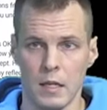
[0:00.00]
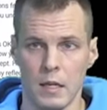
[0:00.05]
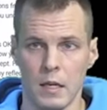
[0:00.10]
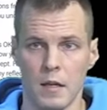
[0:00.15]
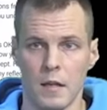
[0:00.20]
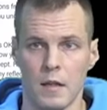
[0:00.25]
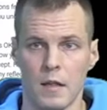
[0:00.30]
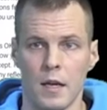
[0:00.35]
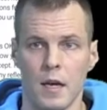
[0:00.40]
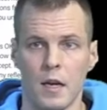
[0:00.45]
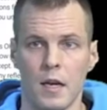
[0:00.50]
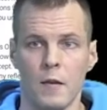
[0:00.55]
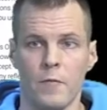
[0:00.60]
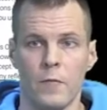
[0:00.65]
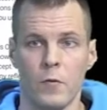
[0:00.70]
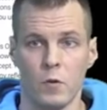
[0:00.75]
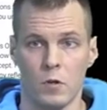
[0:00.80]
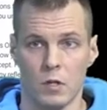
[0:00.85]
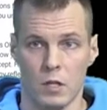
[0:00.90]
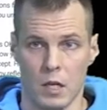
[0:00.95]
then if
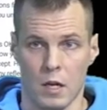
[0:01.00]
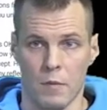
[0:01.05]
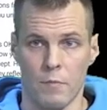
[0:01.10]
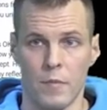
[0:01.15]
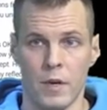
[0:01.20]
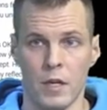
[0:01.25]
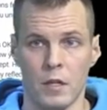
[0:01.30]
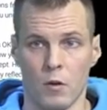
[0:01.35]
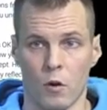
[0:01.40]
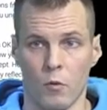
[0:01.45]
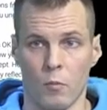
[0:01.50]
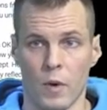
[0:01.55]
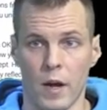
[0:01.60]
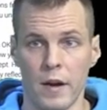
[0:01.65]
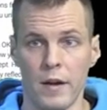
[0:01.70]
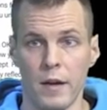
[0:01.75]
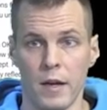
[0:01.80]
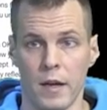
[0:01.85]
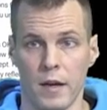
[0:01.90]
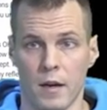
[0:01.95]
you submit on
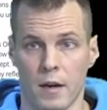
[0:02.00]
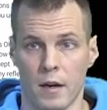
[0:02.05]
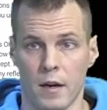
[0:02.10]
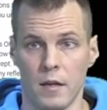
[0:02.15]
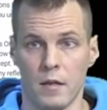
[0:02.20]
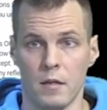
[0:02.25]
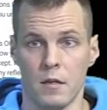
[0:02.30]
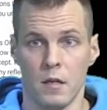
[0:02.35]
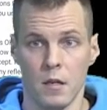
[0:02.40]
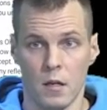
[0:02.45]
Monday night,